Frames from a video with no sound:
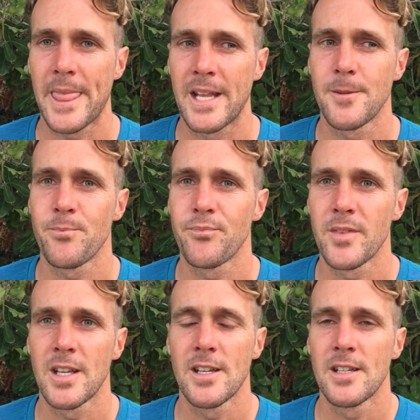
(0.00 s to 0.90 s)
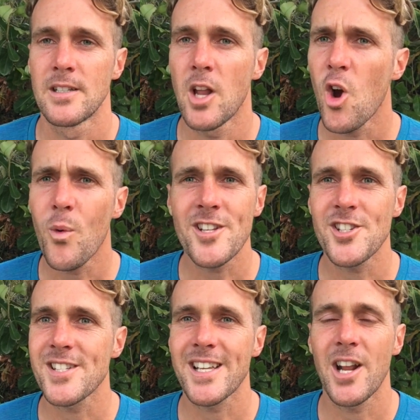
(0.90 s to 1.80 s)
Yeah? No one's
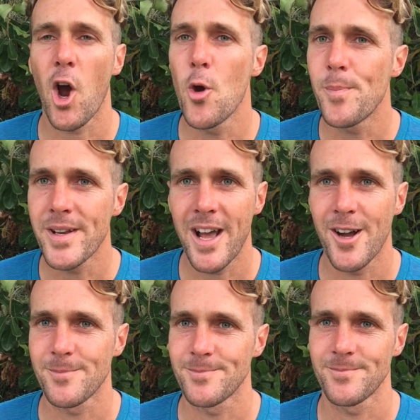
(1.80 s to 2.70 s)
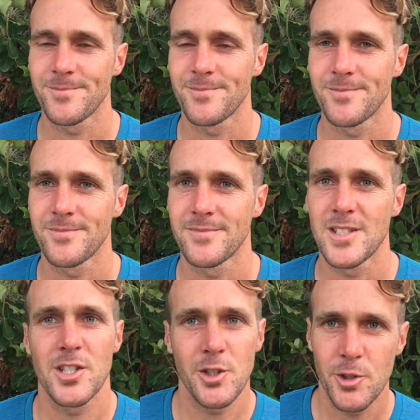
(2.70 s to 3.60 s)
just going to open up
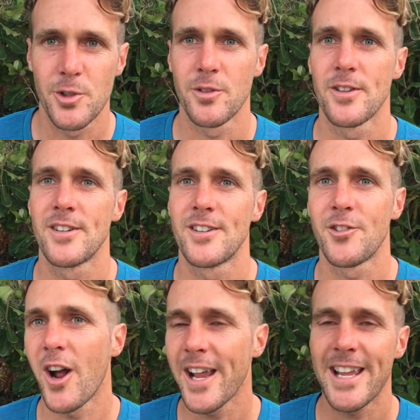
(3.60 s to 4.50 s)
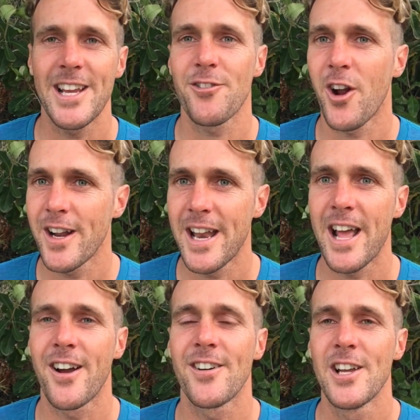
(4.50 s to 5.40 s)
to you right here, right
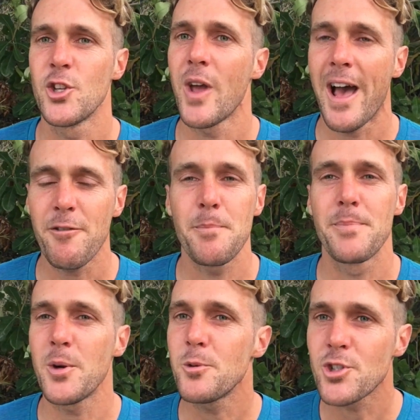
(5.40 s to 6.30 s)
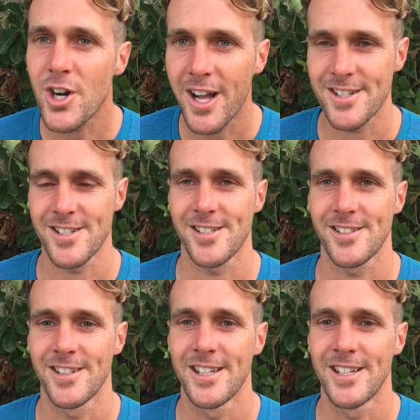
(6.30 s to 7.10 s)
now. You haven't built trust.